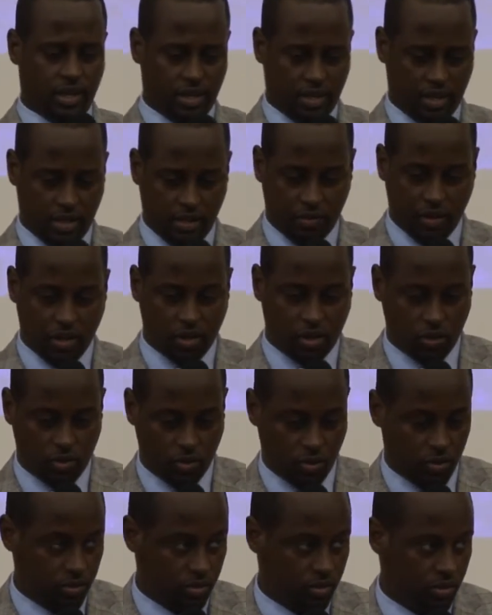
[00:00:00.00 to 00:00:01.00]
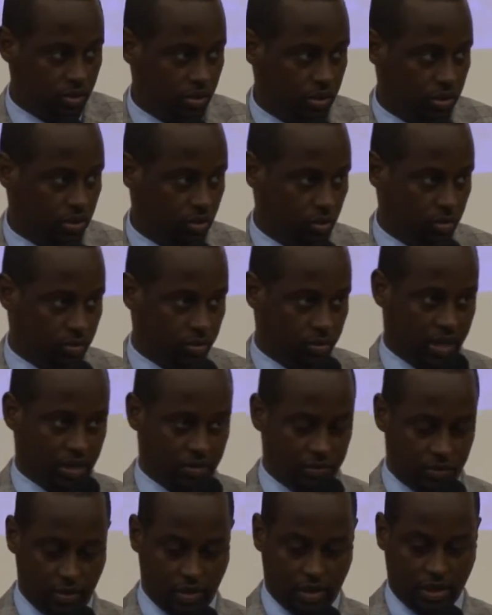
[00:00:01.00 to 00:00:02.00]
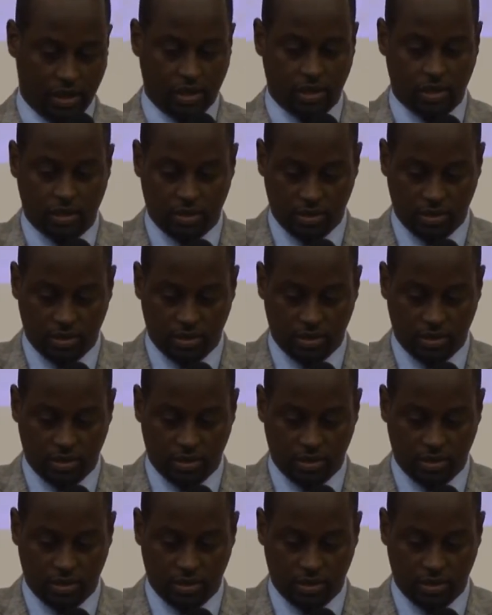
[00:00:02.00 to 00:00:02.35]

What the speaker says: If I go into my field,